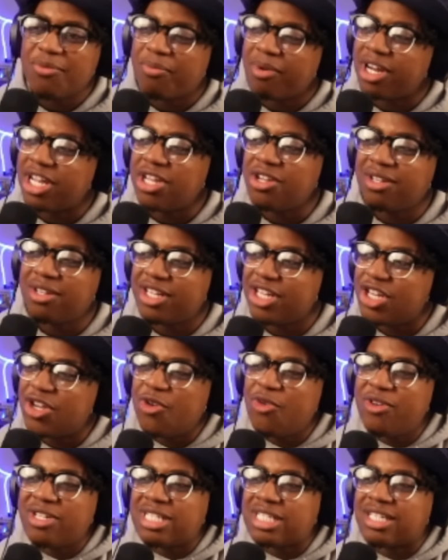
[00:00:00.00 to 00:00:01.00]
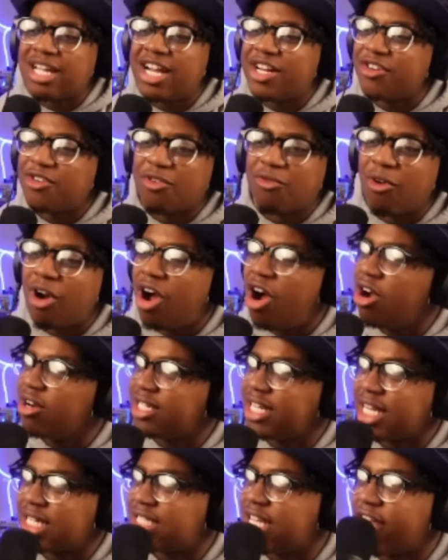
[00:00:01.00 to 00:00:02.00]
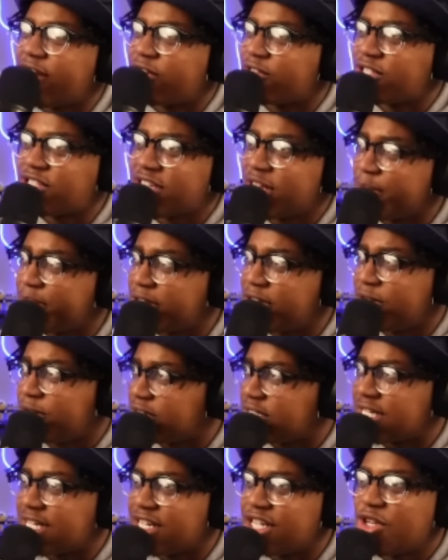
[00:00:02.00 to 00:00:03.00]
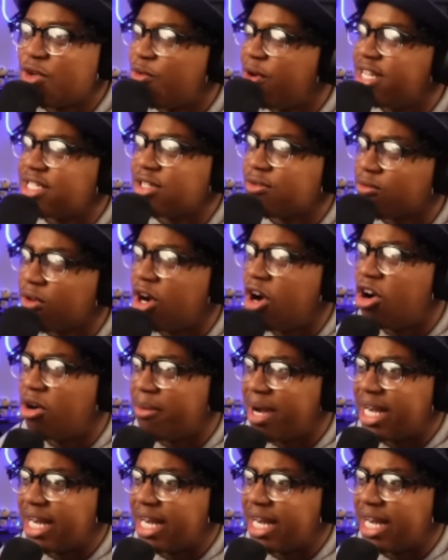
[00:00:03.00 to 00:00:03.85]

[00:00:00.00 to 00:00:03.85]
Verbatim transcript: Bro, you were just under the wrong dictatorship, Hyunjin. You wasn't wrong, my